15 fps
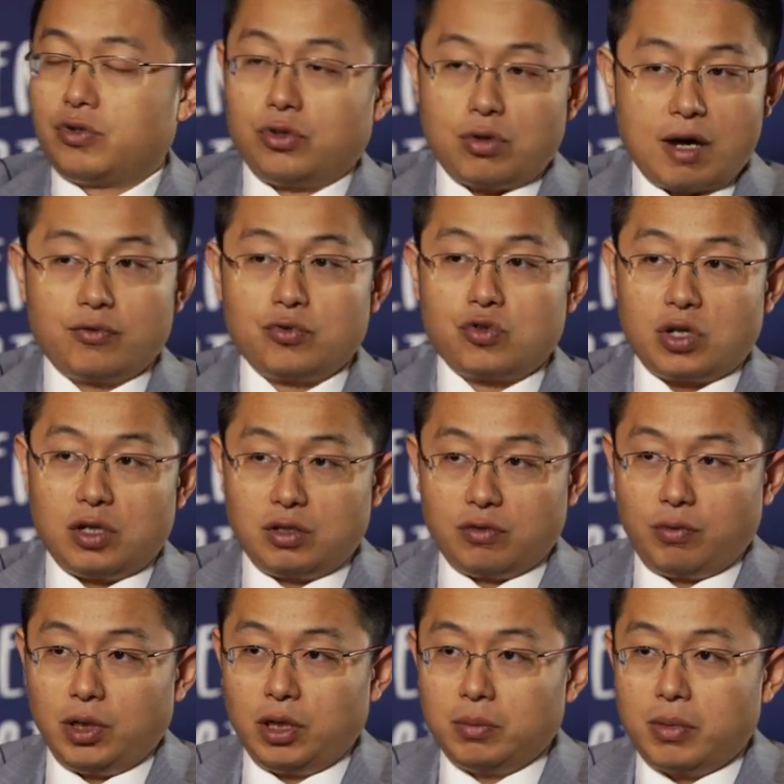You have to change
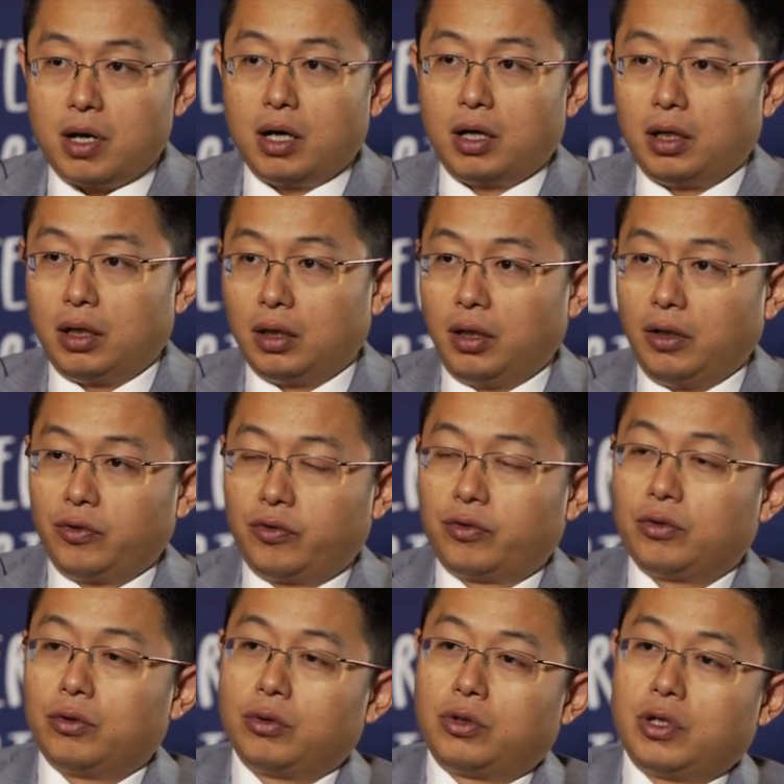wind park in this
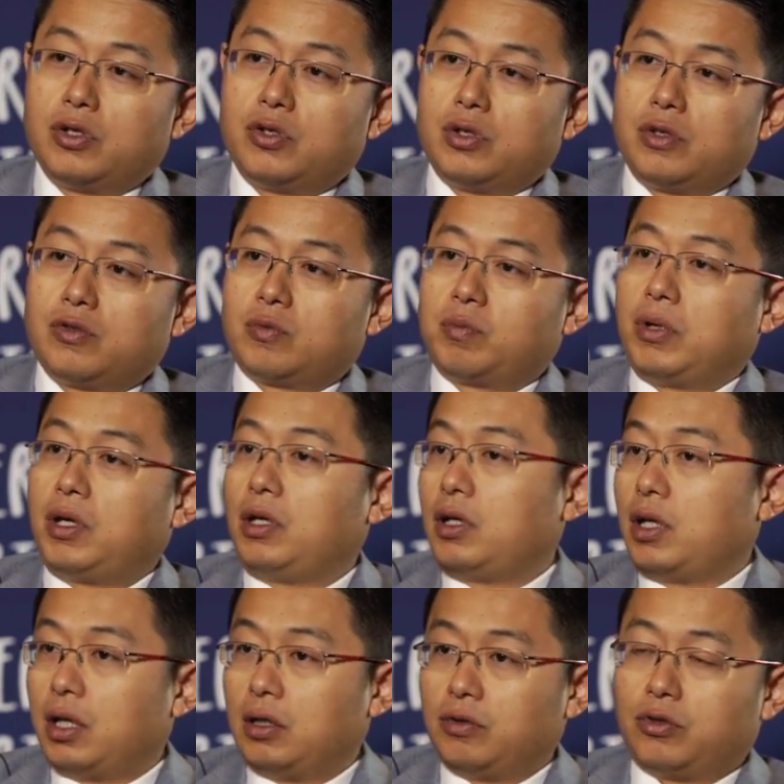rotation speed
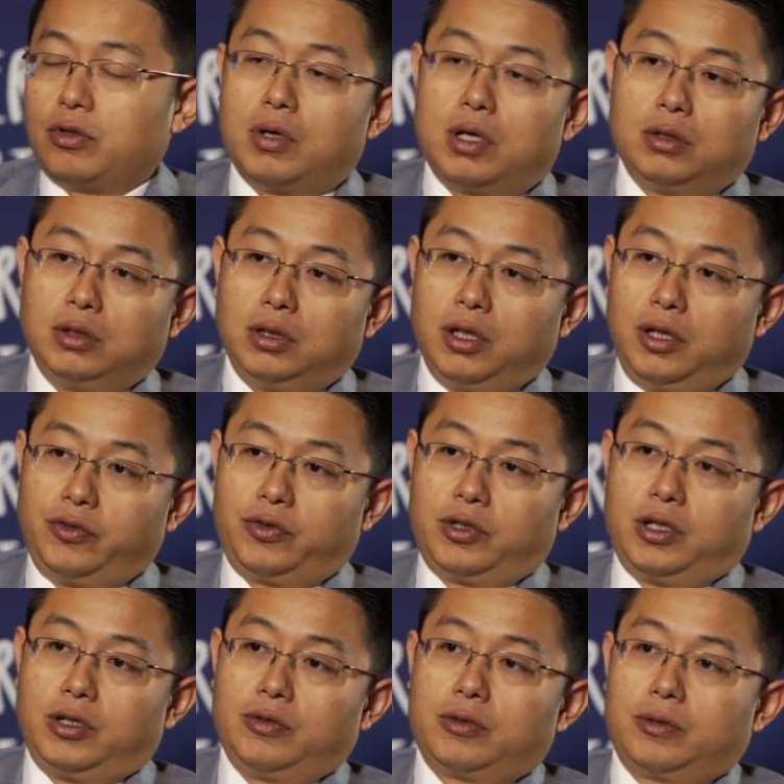and so on in this
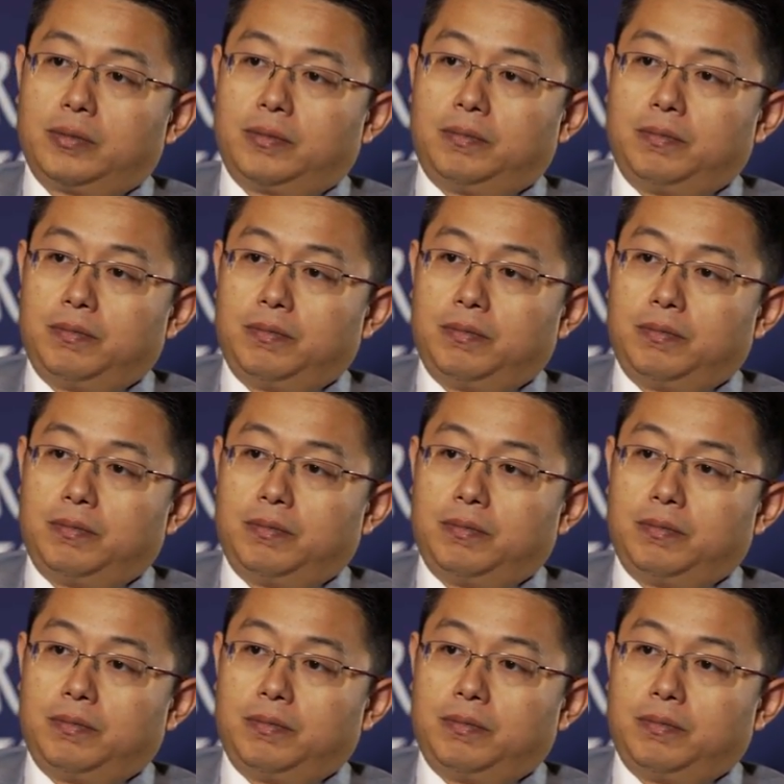case.